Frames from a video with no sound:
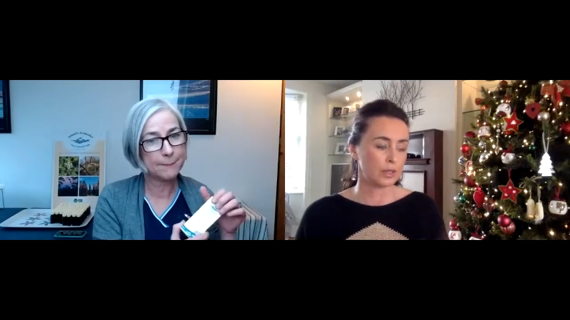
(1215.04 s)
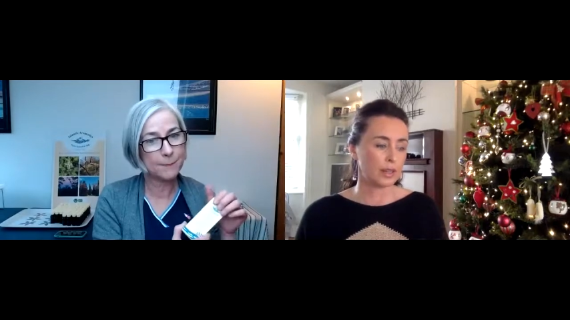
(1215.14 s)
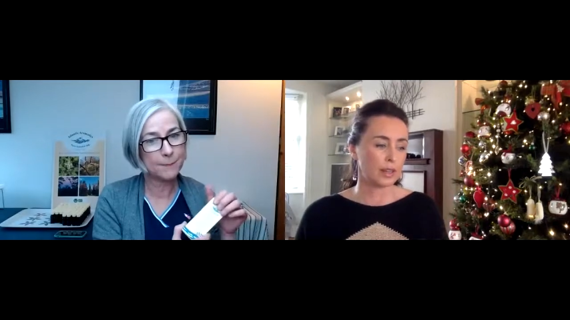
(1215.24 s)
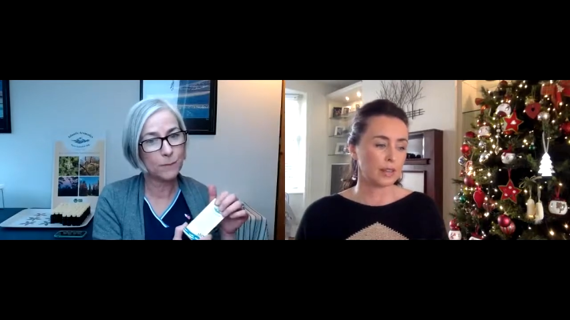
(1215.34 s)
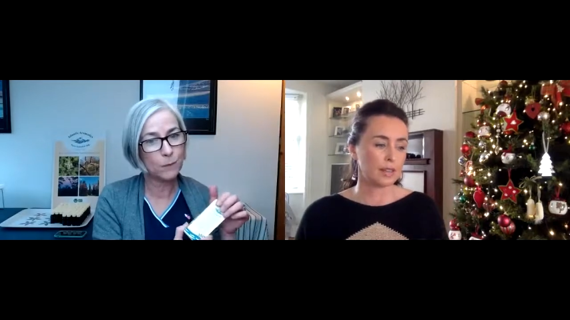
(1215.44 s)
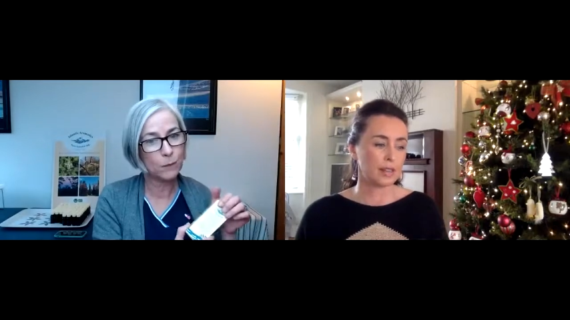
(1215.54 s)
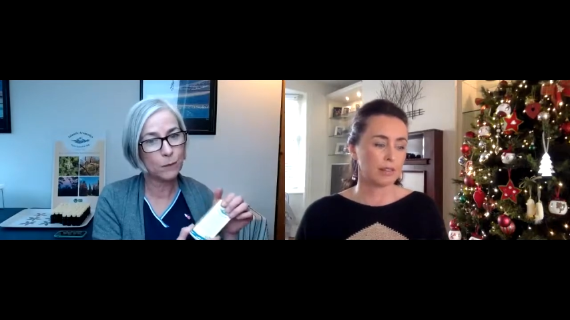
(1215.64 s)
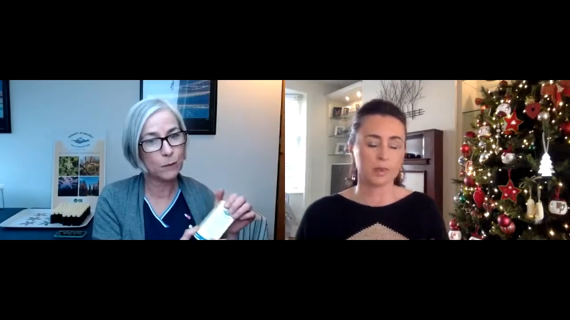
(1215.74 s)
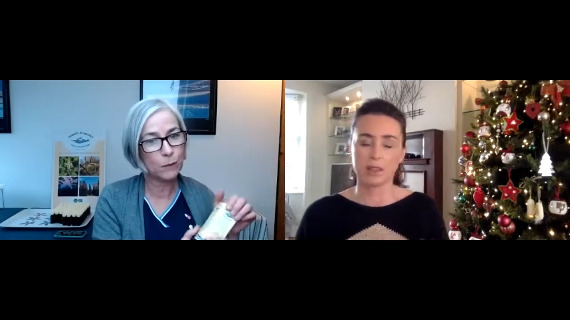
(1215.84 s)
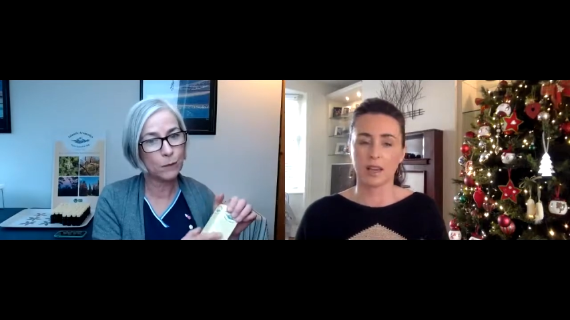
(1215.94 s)
Speaker 1: uh,
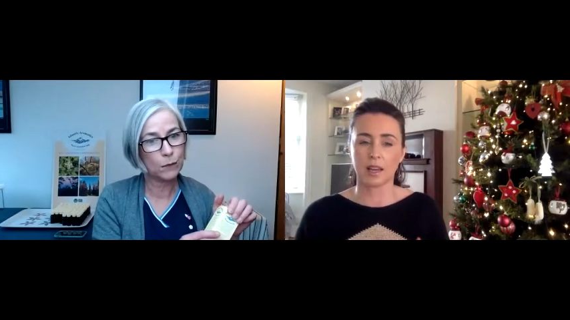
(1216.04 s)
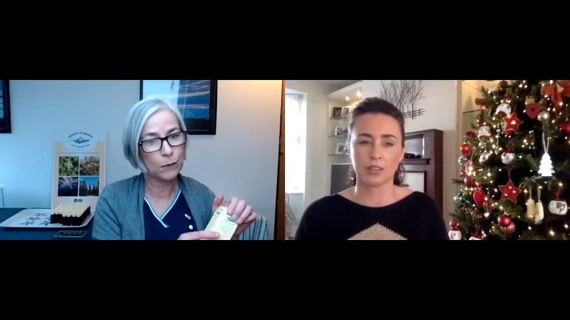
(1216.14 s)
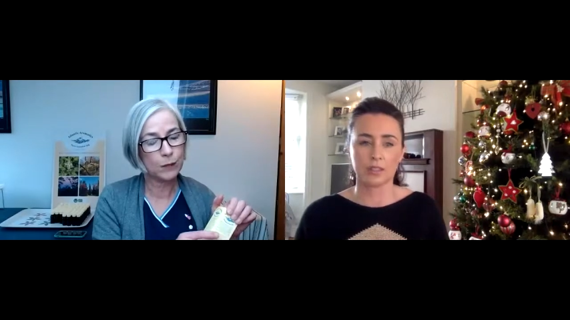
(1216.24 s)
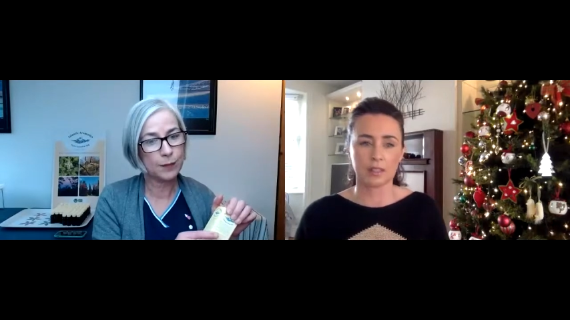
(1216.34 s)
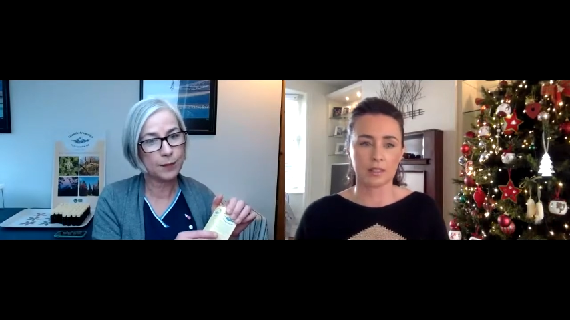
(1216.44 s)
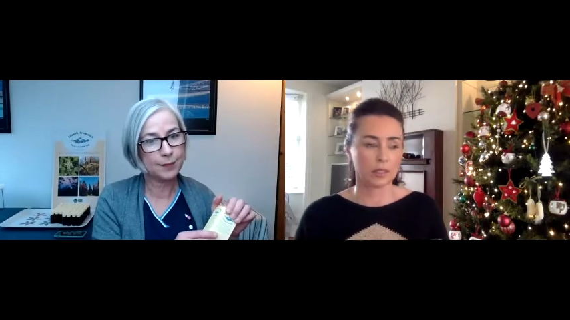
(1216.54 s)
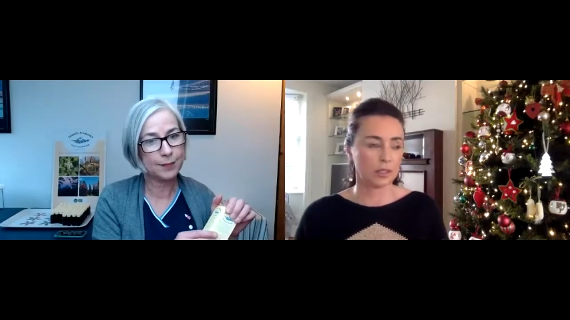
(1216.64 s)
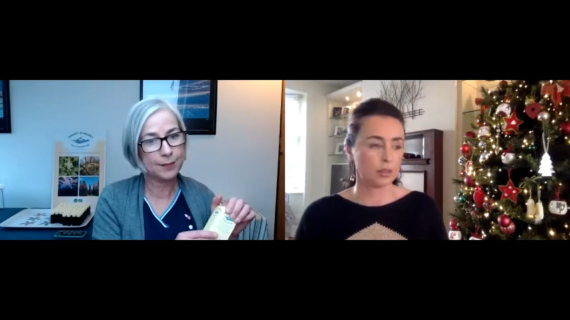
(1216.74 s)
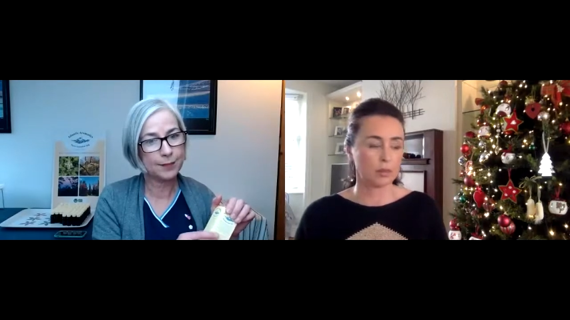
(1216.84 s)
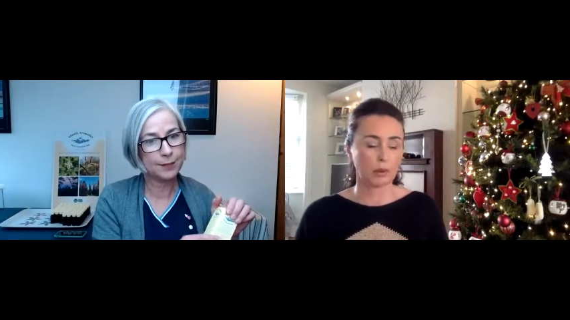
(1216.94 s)
self massages, I think
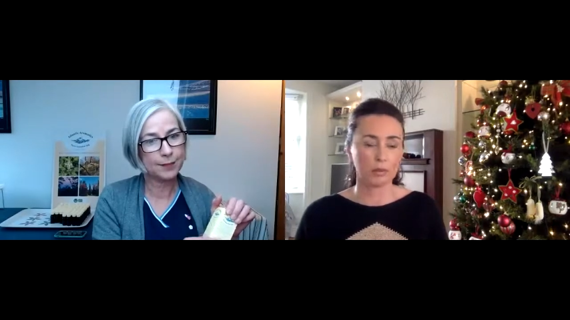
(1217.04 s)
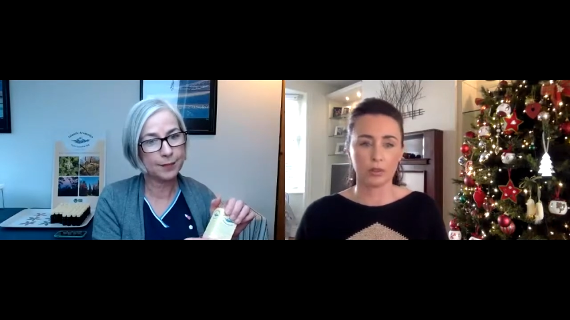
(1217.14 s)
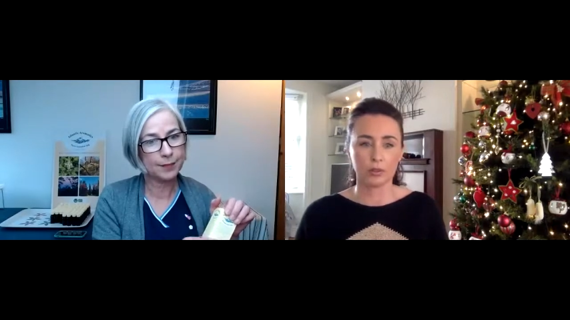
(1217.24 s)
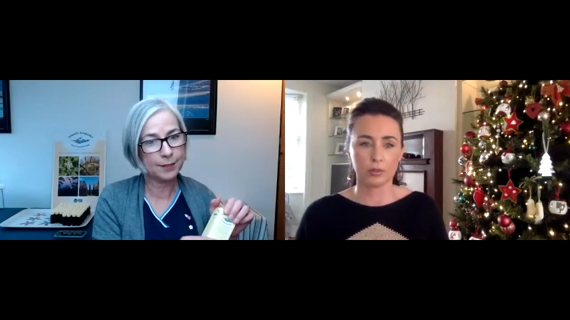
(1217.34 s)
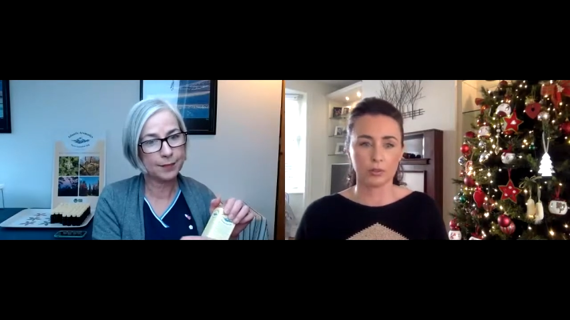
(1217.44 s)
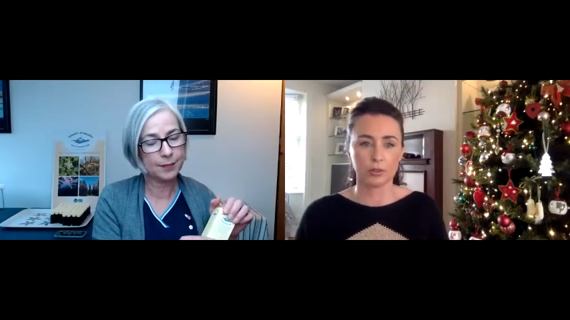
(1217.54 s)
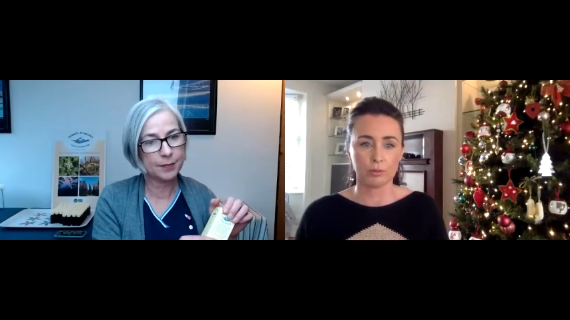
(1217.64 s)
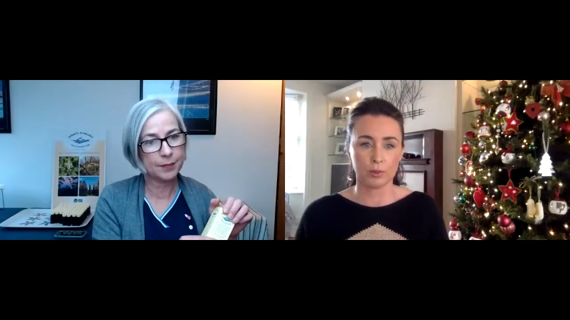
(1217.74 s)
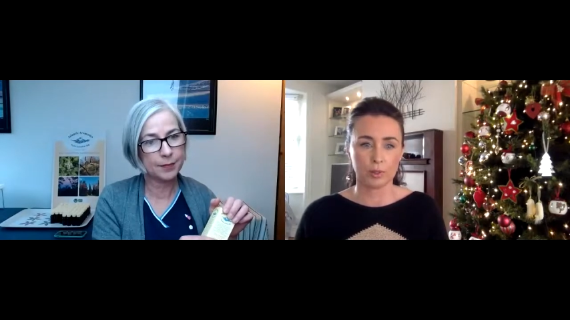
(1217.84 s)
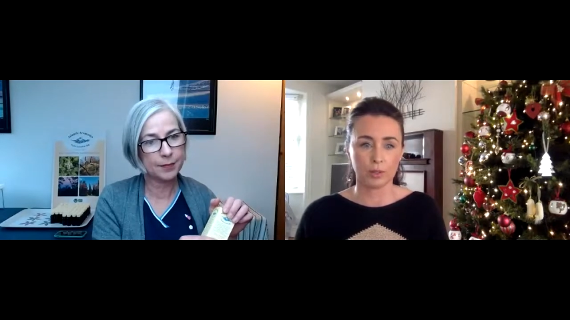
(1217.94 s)
you probably go through
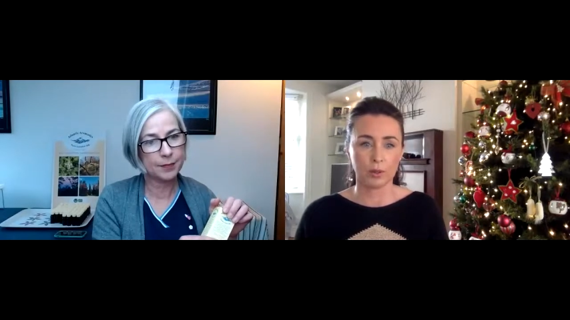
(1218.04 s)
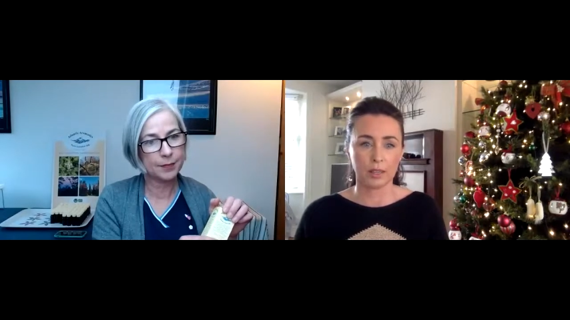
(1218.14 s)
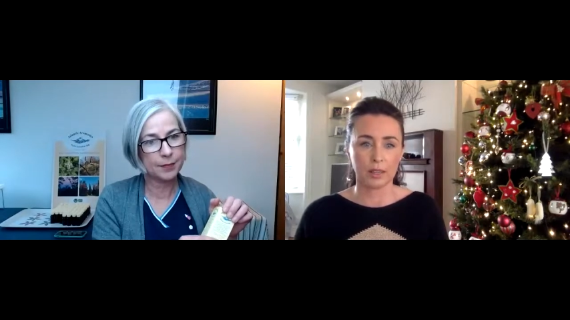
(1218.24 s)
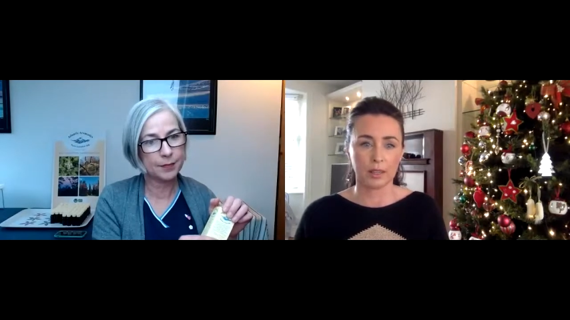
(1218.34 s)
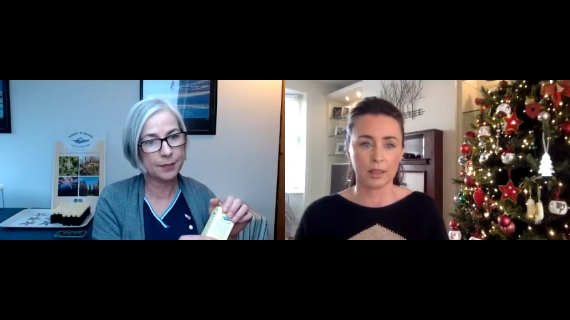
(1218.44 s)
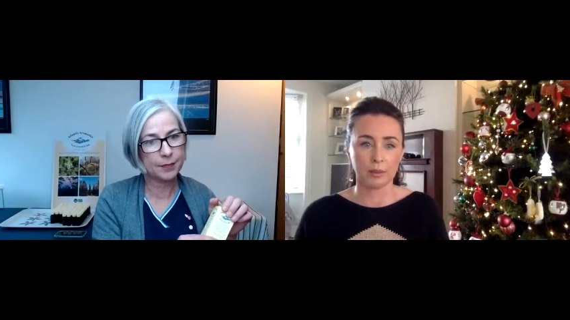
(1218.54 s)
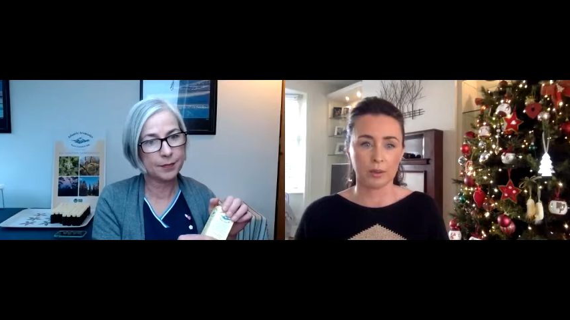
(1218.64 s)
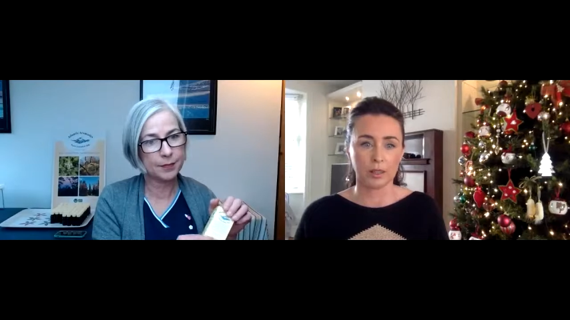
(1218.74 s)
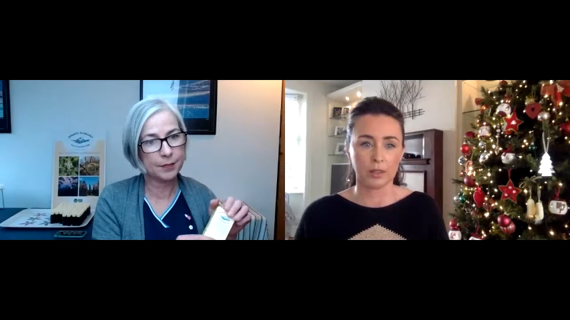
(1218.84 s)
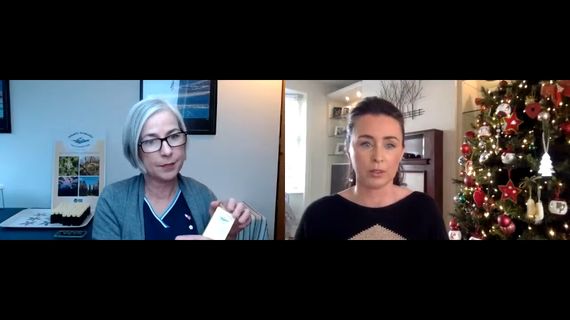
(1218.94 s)
them pretty quickly
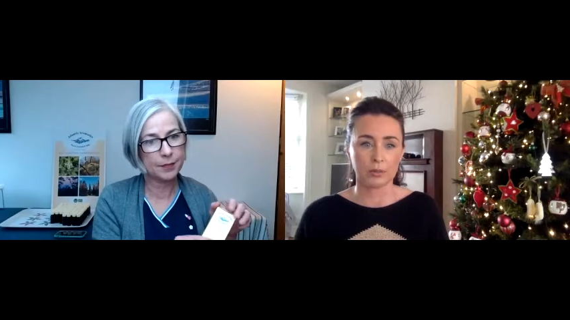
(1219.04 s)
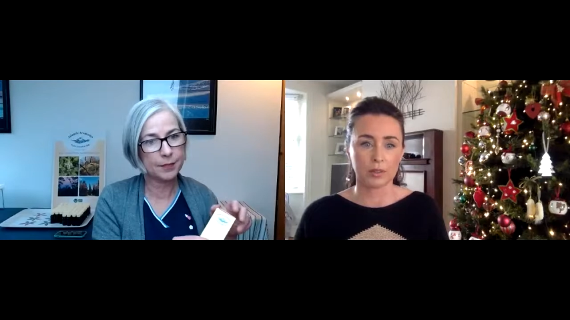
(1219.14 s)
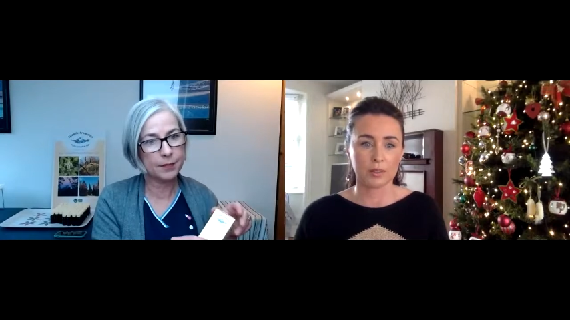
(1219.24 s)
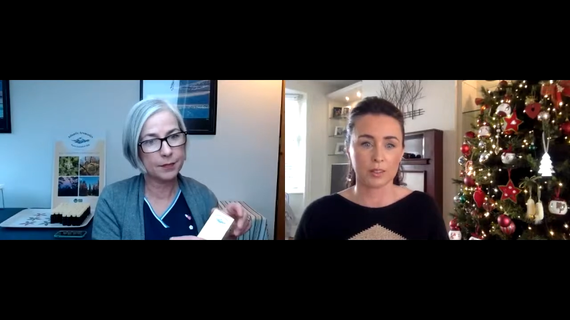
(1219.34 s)
anyway, you know, because